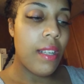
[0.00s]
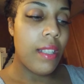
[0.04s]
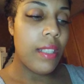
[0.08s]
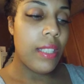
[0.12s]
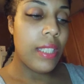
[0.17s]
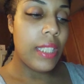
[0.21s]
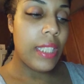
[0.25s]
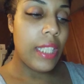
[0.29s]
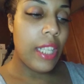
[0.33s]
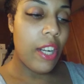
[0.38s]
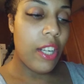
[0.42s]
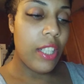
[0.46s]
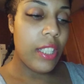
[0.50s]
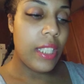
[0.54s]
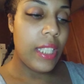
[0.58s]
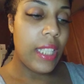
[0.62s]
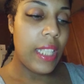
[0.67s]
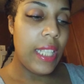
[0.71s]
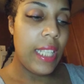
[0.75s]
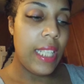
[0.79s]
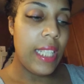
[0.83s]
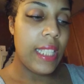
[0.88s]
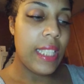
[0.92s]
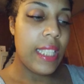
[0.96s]

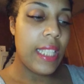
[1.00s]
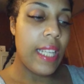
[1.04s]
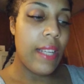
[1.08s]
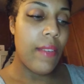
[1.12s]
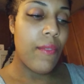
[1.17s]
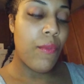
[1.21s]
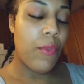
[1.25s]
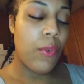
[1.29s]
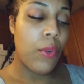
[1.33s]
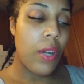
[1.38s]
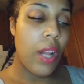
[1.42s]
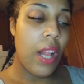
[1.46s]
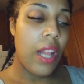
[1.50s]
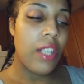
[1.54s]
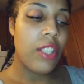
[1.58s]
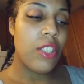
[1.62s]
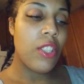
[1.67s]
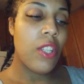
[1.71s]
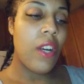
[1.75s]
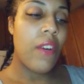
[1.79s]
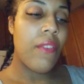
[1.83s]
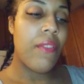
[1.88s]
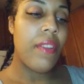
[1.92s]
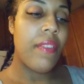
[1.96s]
CRT, it's $4
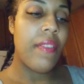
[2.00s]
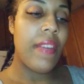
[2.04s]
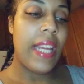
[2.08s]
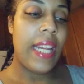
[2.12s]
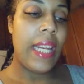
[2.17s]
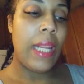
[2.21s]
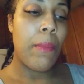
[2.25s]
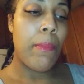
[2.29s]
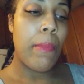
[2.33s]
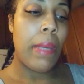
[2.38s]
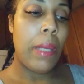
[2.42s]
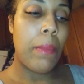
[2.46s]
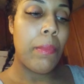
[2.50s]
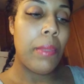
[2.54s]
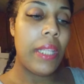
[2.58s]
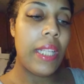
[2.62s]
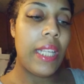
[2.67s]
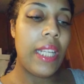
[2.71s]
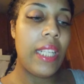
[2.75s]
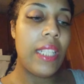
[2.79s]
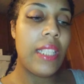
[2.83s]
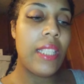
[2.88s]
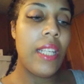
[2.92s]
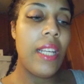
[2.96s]
off of any
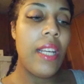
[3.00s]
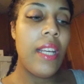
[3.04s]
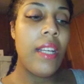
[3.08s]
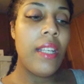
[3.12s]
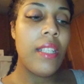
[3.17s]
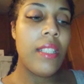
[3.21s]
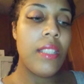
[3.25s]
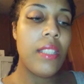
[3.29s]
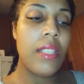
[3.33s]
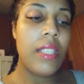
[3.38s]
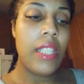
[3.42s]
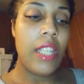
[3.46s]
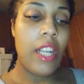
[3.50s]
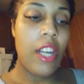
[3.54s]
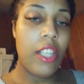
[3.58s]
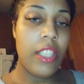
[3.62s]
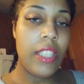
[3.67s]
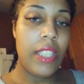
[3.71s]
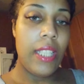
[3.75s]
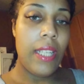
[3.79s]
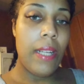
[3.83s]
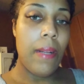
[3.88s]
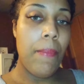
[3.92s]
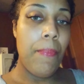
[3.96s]
Maybelline
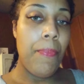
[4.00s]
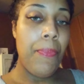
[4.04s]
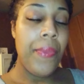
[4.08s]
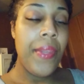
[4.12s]
CRT.